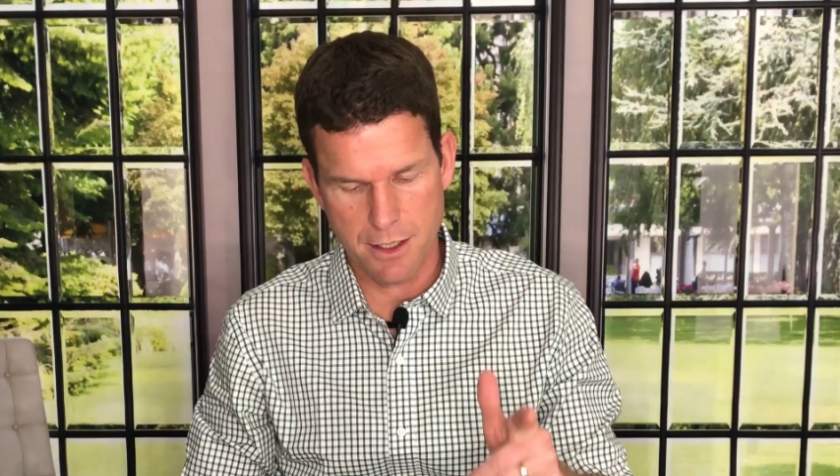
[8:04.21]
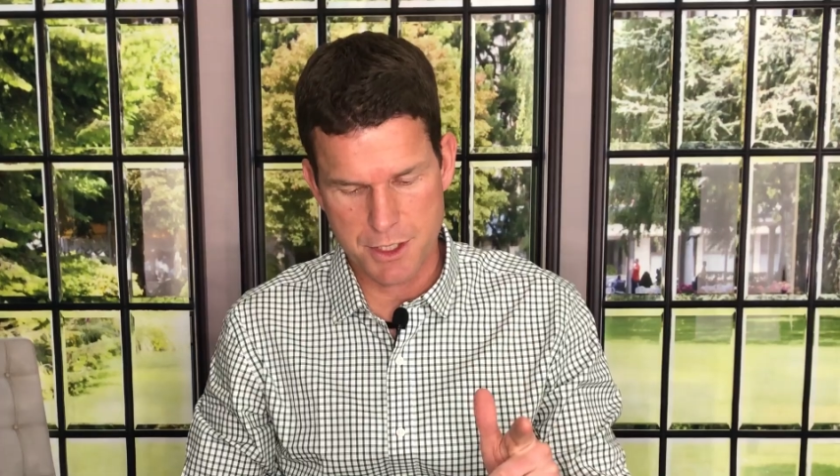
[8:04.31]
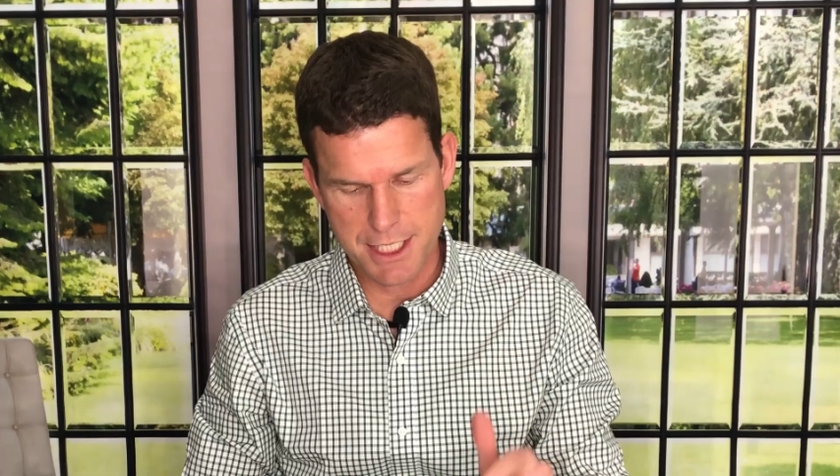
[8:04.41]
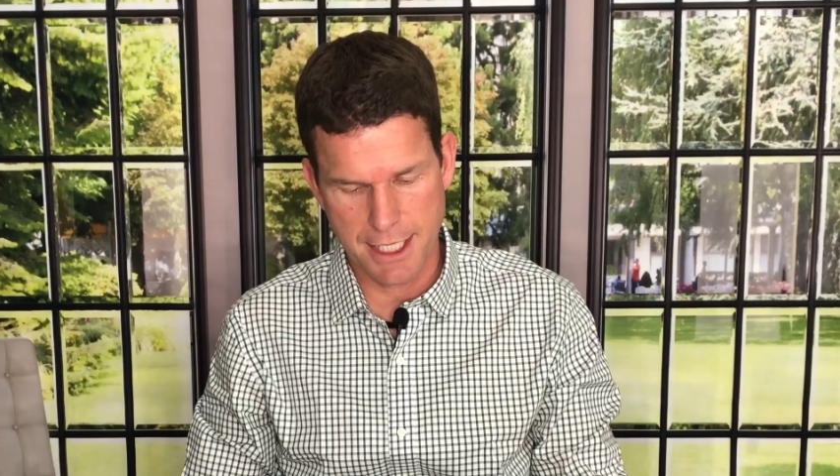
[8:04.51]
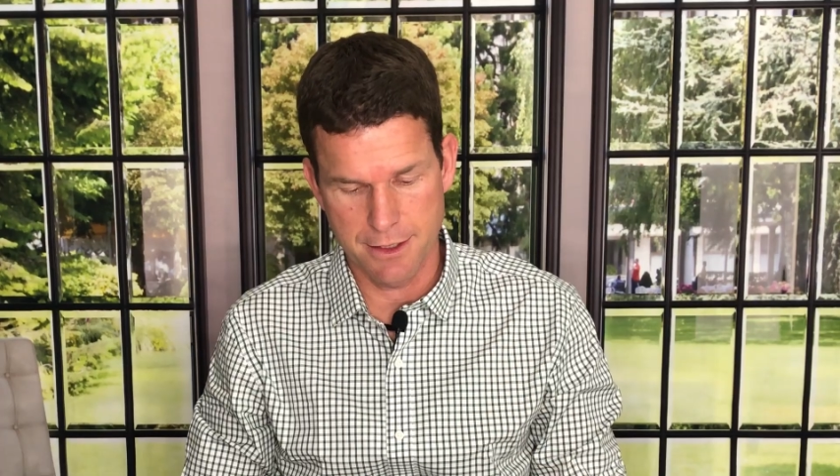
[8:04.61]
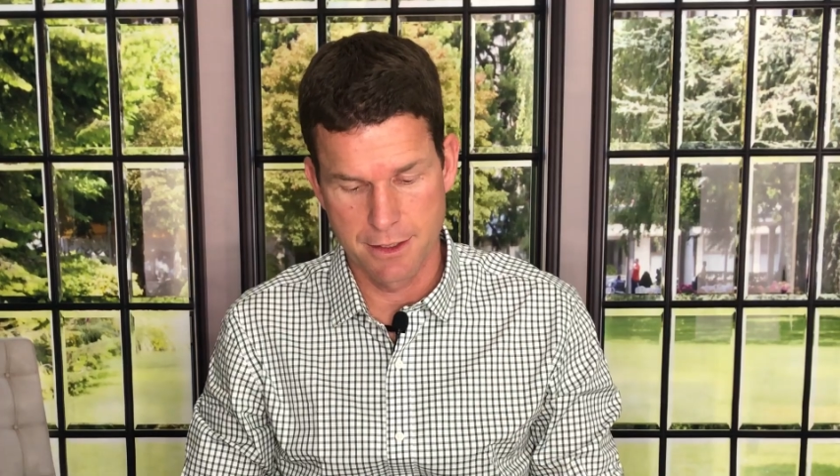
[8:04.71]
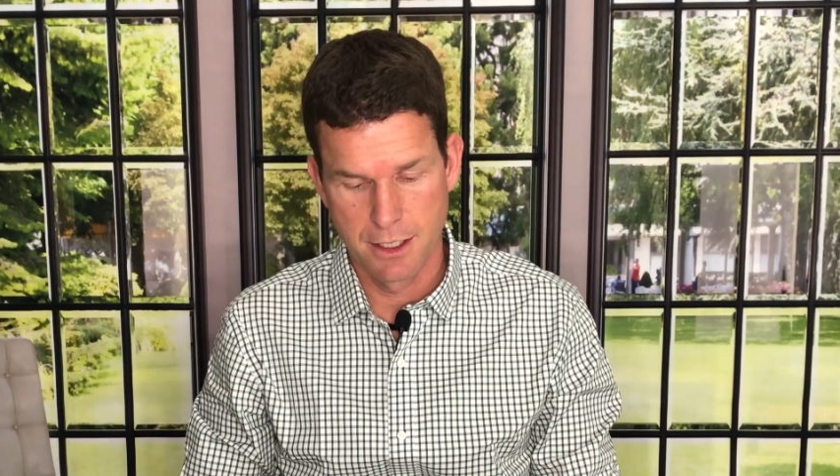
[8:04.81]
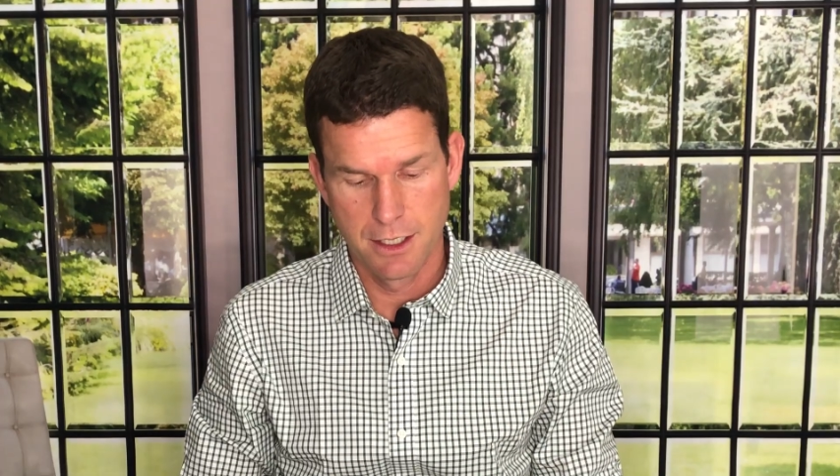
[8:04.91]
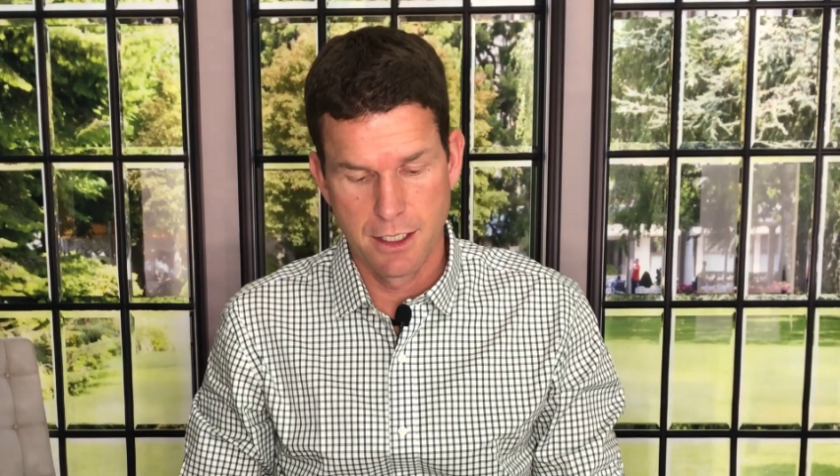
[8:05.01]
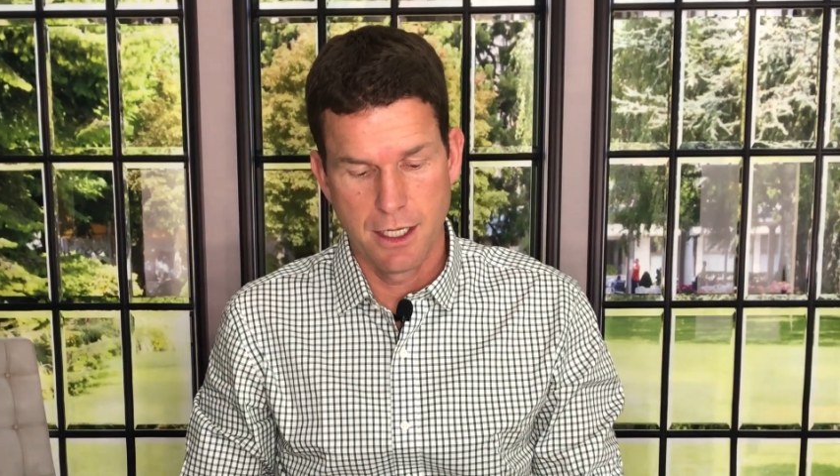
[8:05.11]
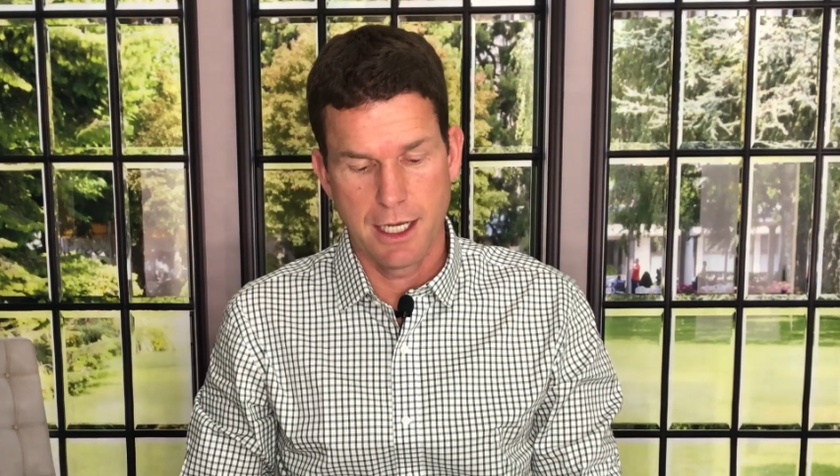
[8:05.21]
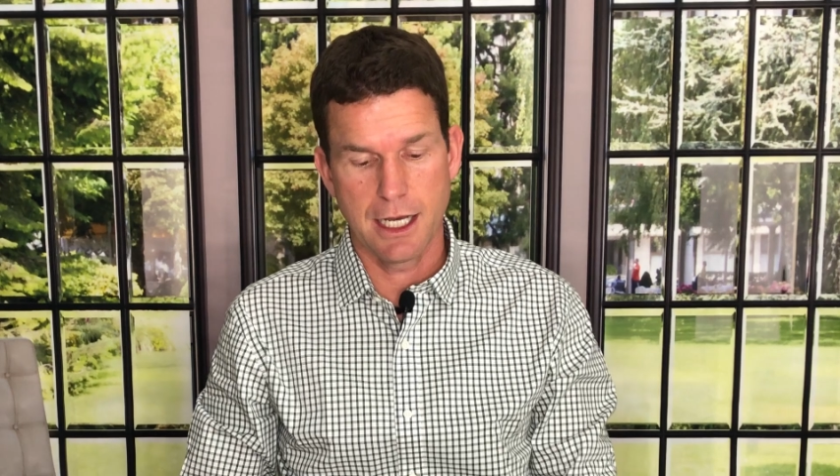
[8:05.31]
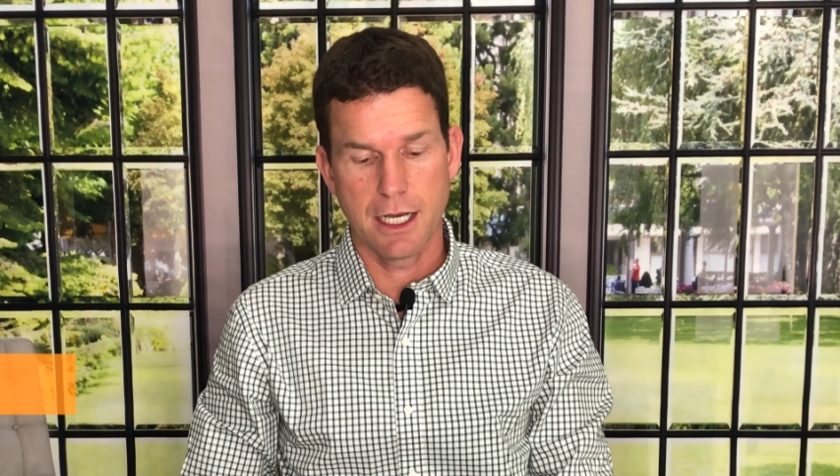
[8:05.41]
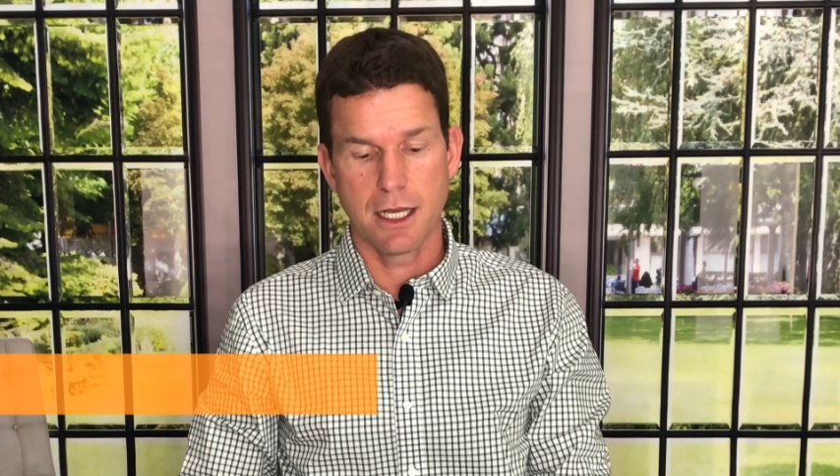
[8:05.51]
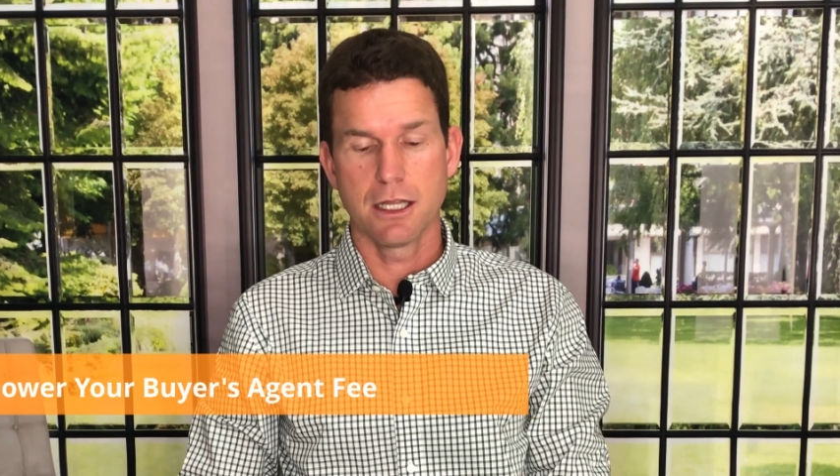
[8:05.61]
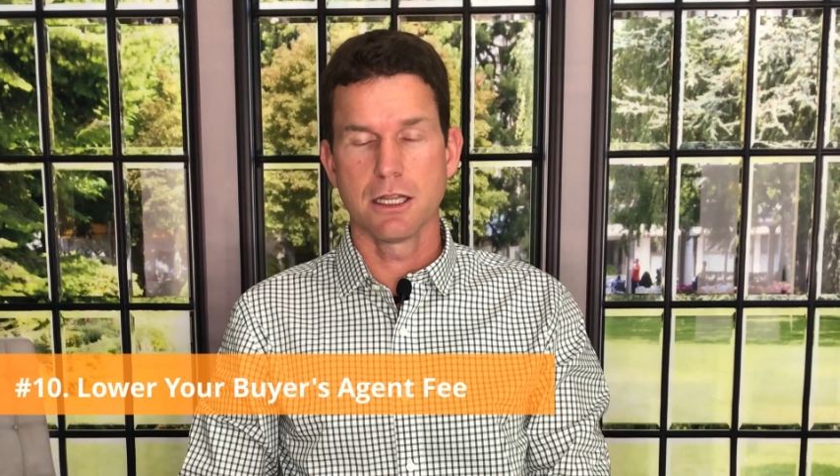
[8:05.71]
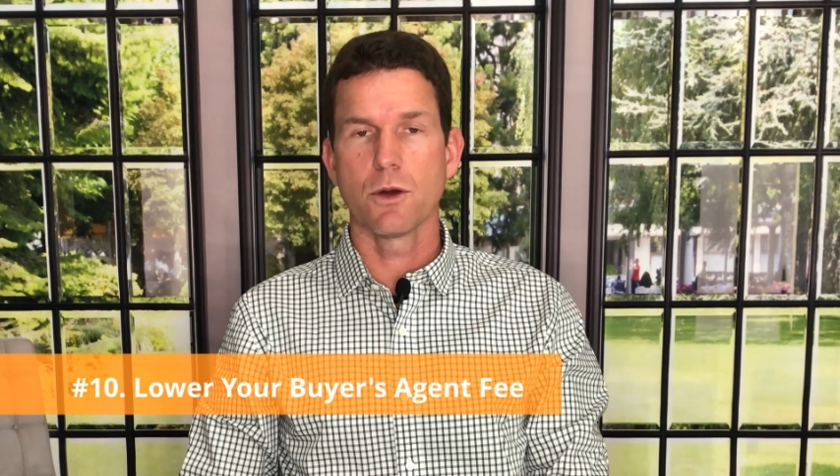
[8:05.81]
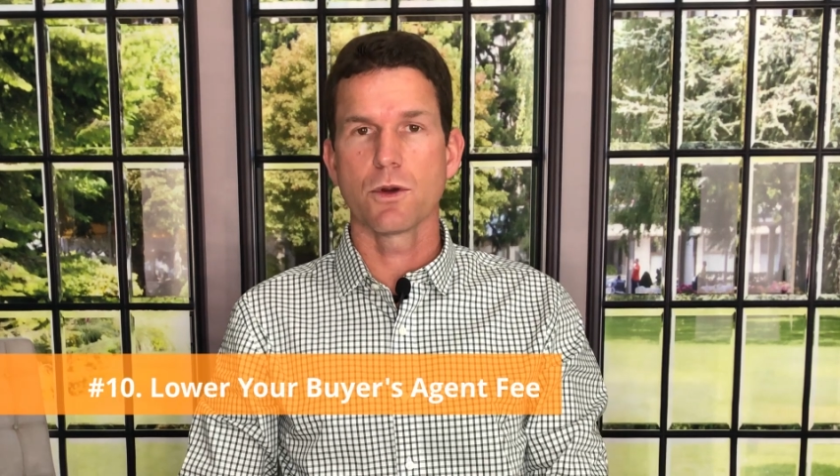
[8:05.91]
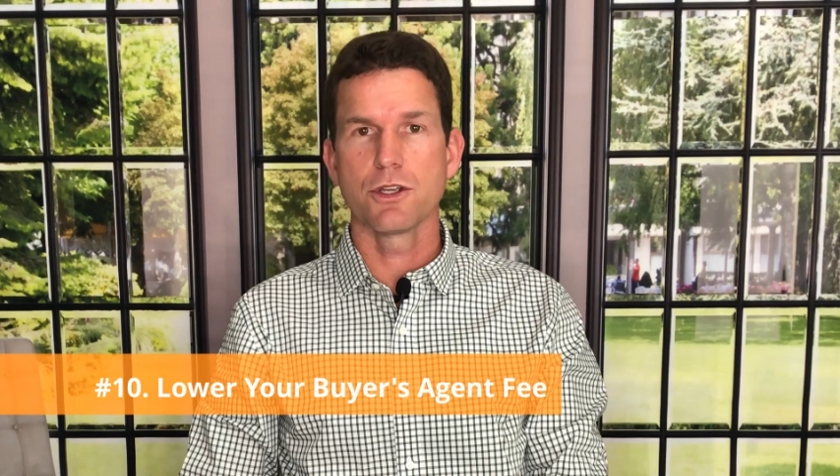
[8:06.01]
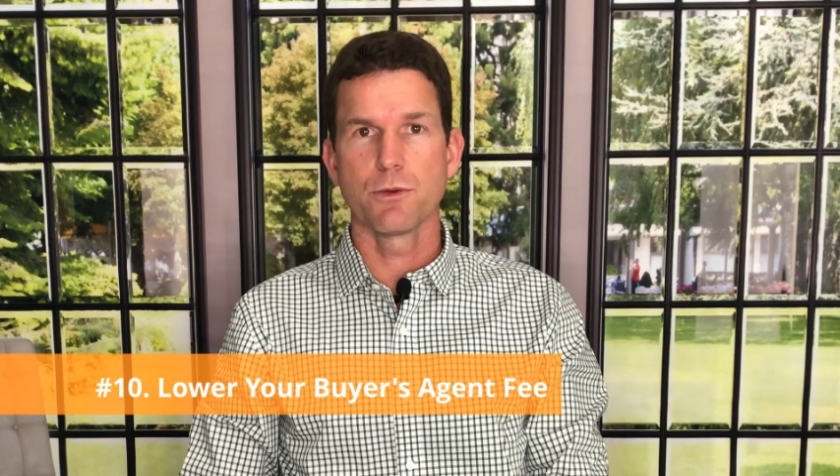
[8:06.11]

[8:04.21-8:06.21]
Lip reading: Number 10. Lower